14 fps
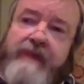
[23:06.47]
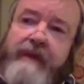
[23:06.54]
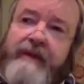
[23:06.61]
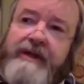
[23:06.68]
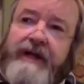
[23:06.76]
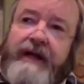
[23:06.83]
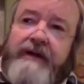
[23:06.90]

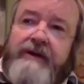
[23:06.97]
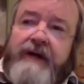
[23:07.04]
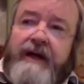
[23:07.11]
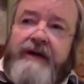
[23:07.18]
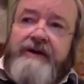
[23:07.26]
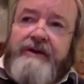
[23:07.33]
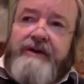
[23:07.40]

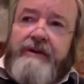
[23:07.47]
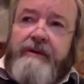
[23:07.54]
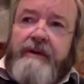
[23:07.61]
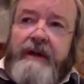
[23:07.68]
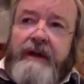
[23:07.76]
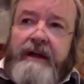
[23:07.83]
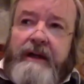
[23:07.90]
Ramachandran,
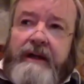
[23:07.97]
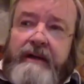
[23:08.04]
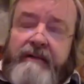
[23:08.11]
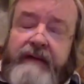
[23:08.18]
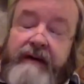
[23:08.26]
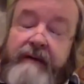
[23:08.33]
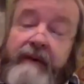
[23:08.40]
two
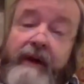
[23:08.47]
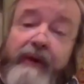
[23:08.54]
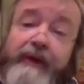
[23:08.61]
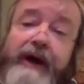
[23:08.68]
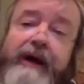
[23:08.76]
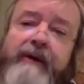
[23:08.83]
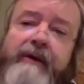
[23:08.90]
very
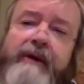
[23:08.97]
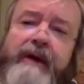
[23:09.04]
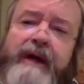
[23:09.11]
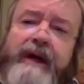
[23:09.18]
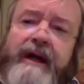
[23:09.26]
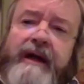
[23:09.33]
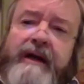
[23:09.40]

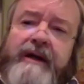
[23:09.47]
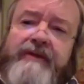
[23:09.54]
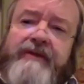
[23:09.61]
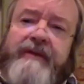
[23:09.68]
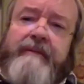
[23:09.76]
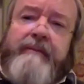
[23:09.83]
well-known and